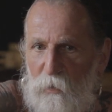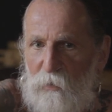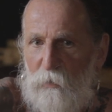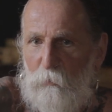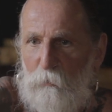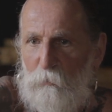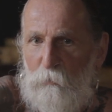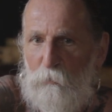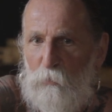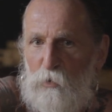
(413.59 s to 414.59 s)
with
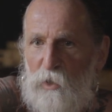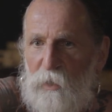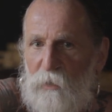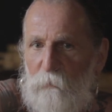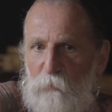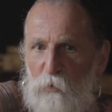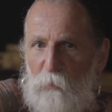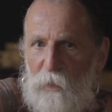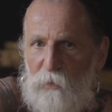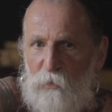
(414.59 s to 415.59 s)
pushing too
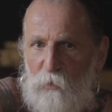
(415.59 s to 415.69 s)
much.